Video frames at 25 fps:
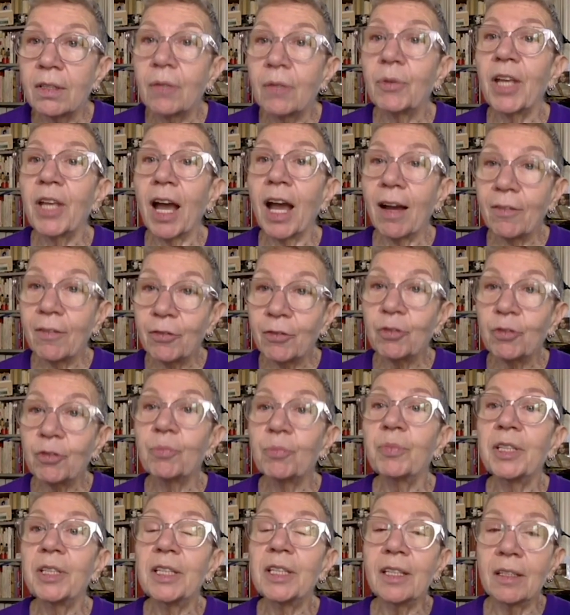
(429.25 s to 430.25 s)
We have to
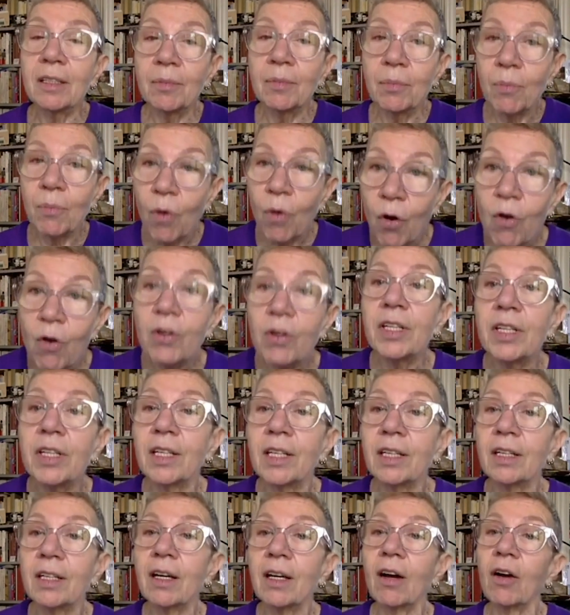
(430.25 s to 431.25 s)
be in
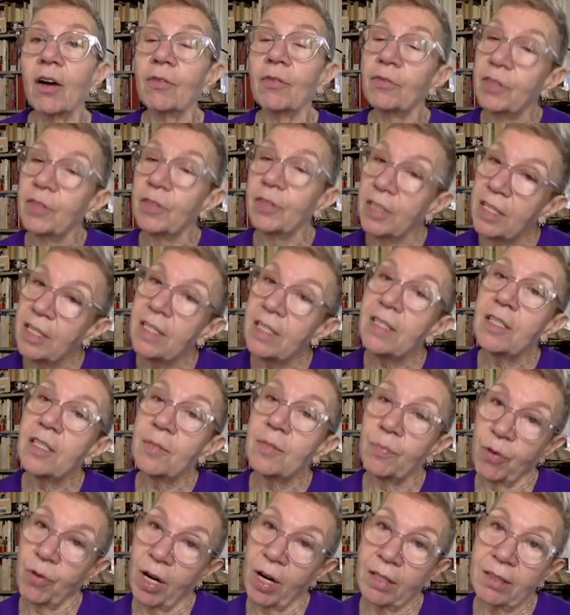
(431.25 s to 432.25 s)
mourning of these
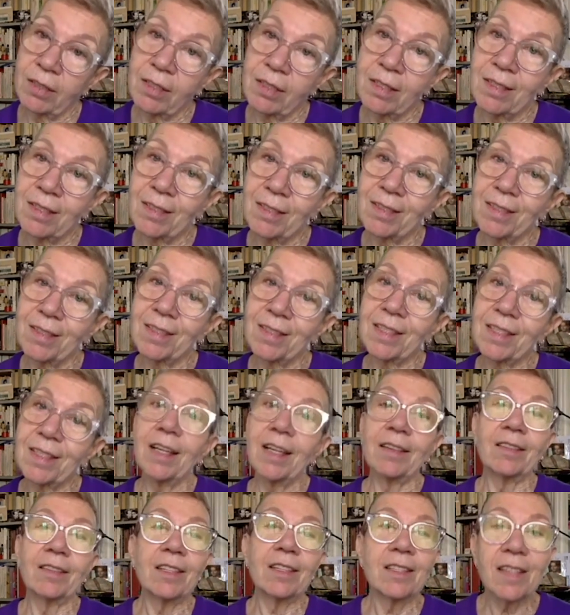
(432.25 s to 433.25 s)
practices,
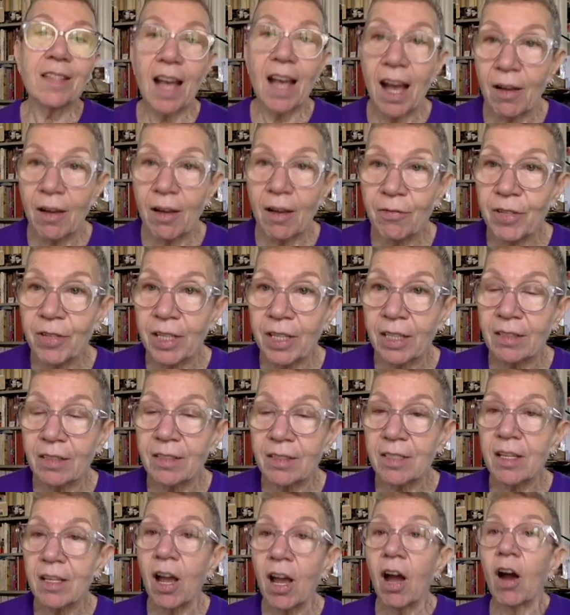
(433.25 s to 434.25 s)
these
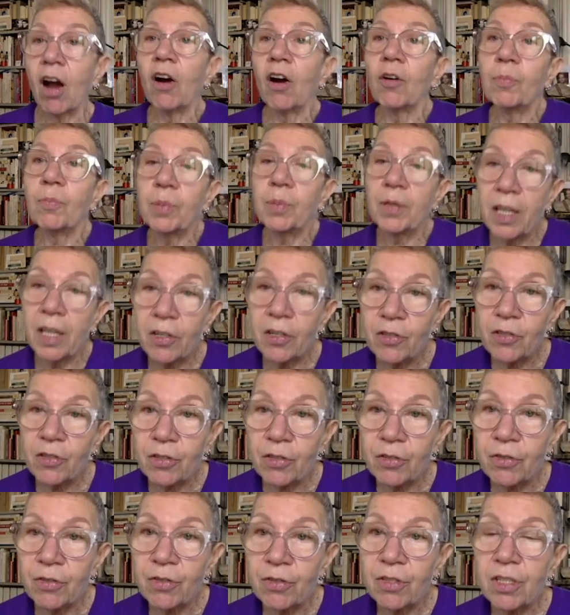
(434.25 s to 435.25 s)
affects, our
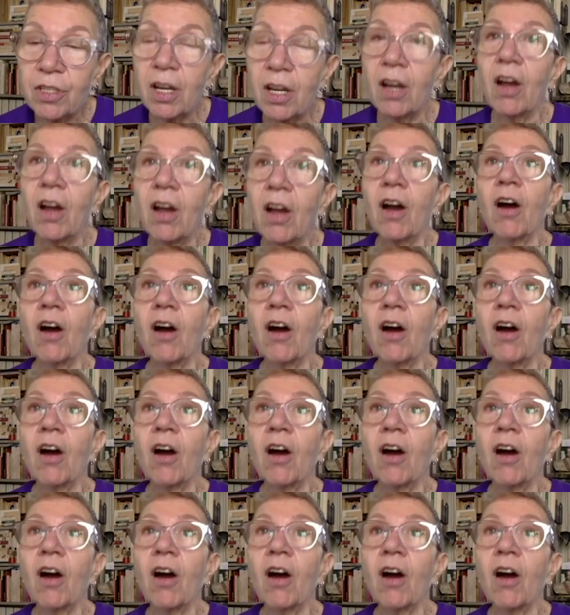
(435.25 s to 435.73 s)
pleasures,